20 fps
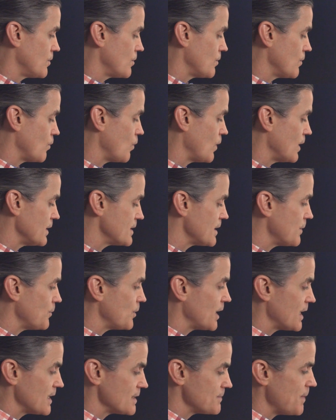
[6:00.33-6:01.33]
what someone
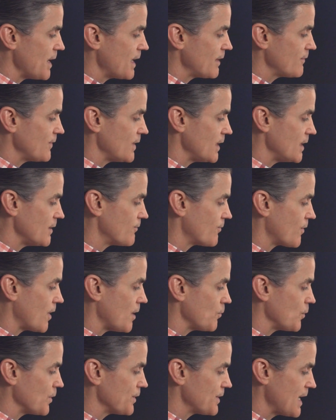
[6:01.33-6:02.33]
has benefited from
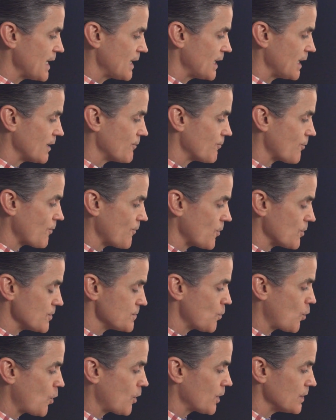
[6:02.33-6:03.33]
with taking a reverse
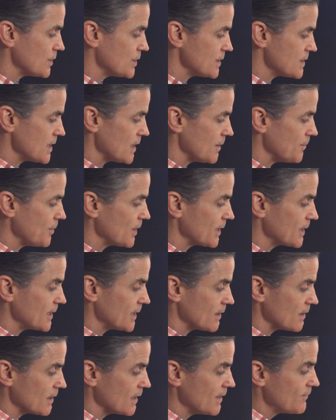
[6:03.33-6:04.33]
mortgage is the ability
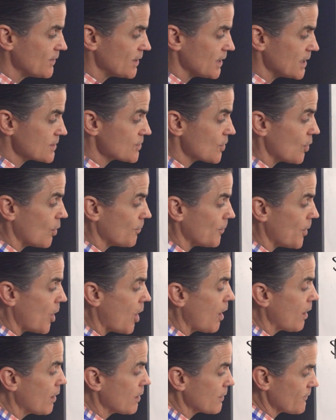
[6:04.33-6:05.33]
to live in this home
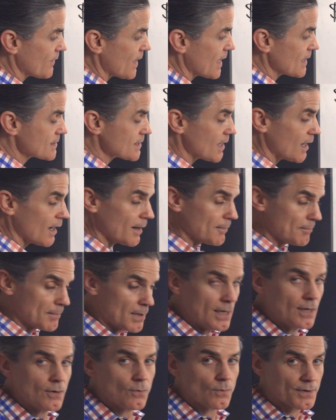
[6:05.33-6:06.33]
all of that time
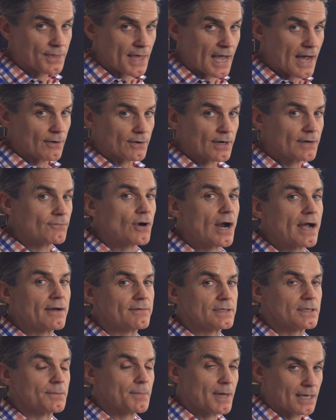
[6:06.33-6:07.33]
without ever having
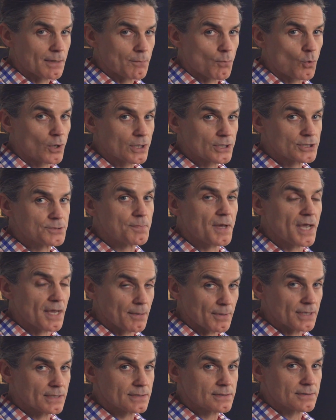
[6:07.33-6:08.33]
to make a mortgage
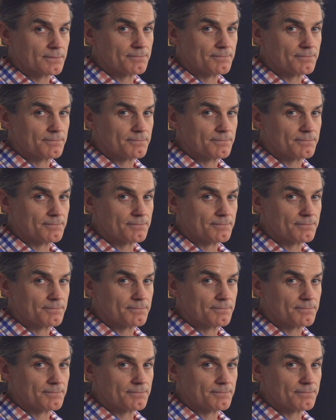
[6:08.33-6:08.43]
payment.